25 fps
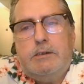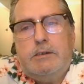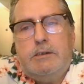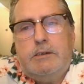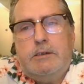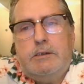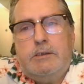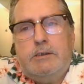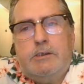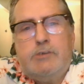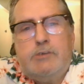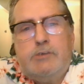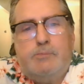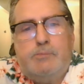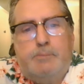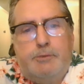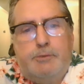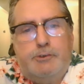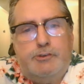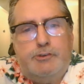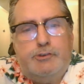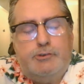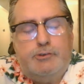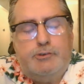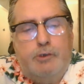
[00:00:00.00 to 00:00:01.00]
it doesn't
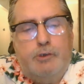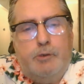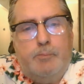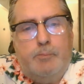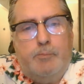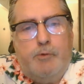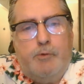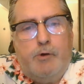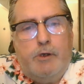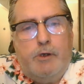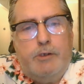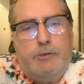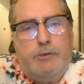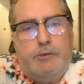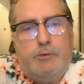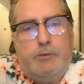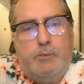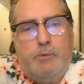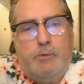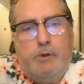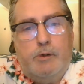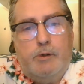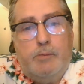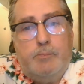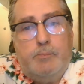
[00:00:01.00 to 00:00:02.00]
push you to a point to
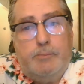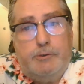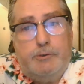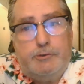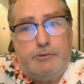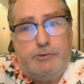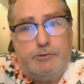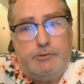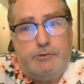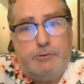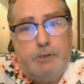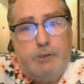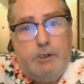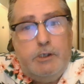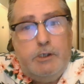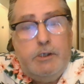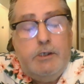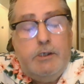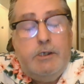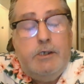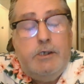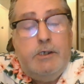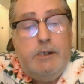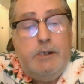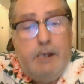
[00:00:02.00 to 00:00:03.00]
where it pushes.
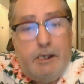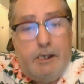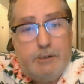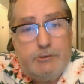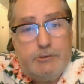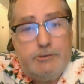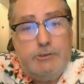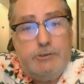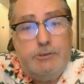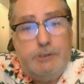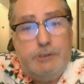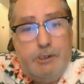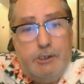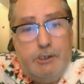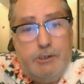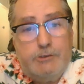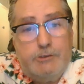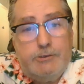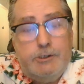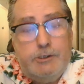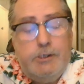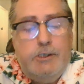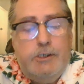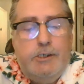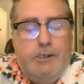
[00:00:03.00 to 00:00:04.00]
It actually does.
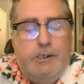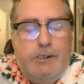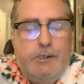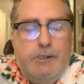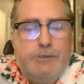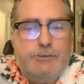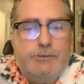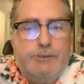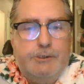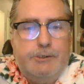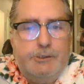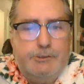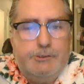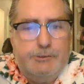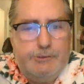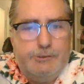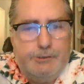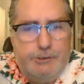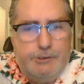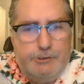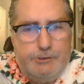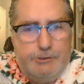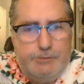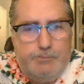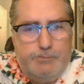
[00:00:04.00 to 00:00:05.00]
It's an
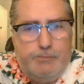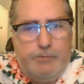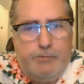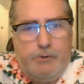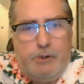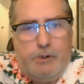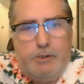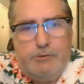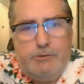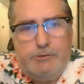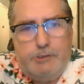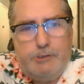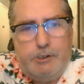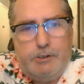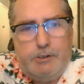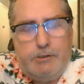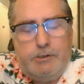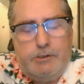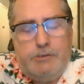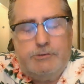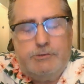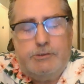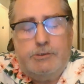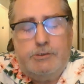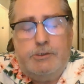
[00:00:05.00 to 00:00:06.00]
assist project.
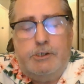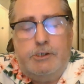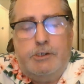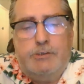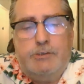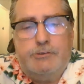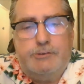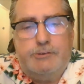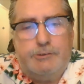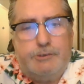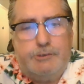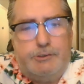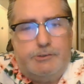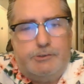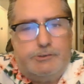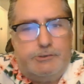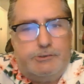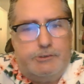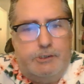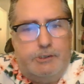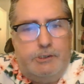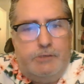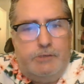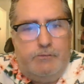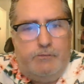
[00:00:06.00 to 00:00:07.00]
It's an assist
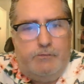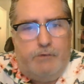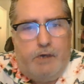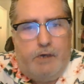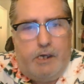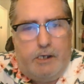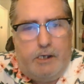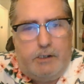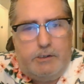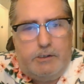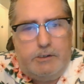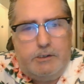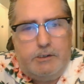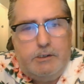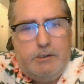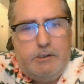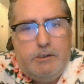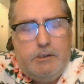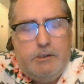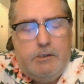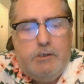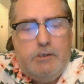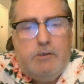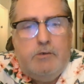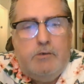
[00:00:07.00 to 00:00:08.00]
effect
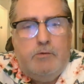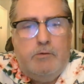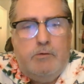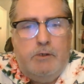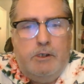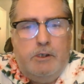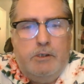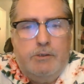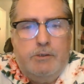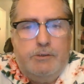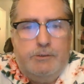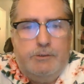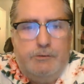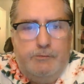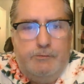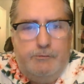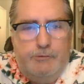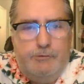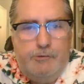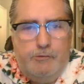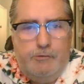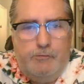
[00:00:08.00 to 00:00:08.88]
relative to your